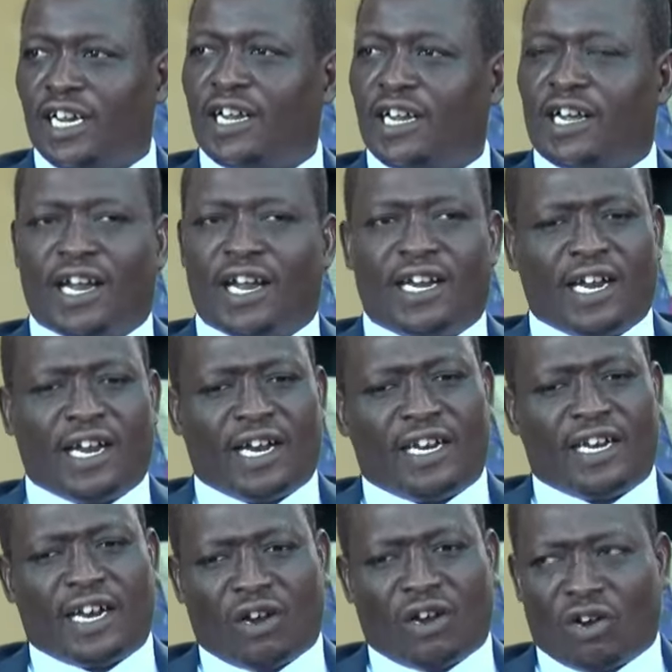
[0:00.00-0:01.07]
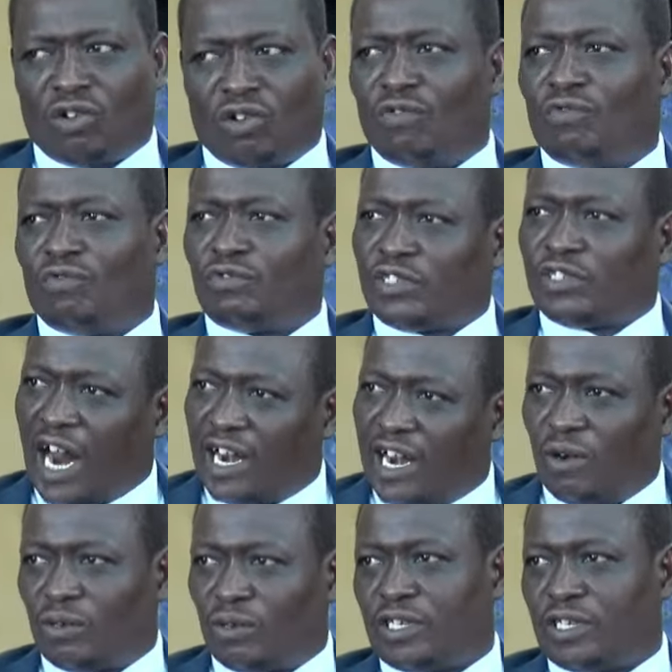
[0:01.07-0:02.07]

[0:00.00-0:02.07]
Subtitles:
and they had a lot of turnout,